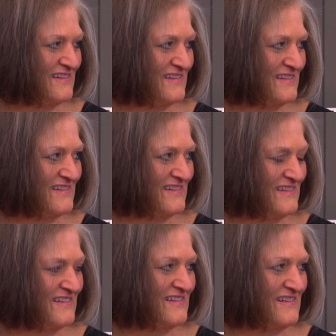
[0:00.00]

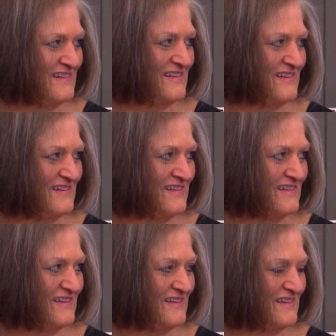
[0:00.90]

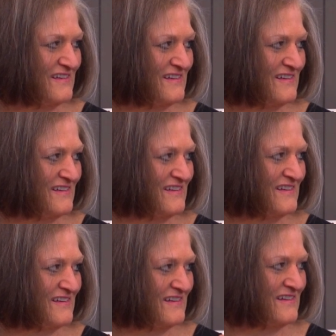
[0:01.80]

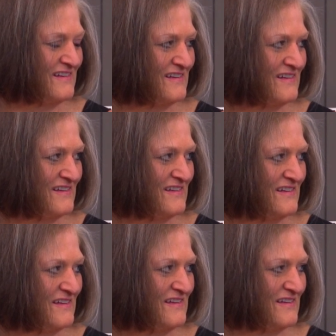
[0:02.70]

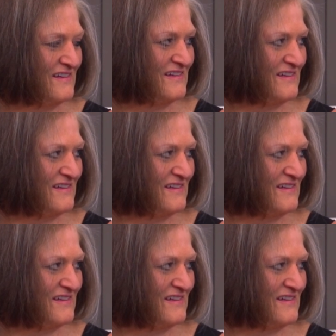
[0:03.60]
(silent)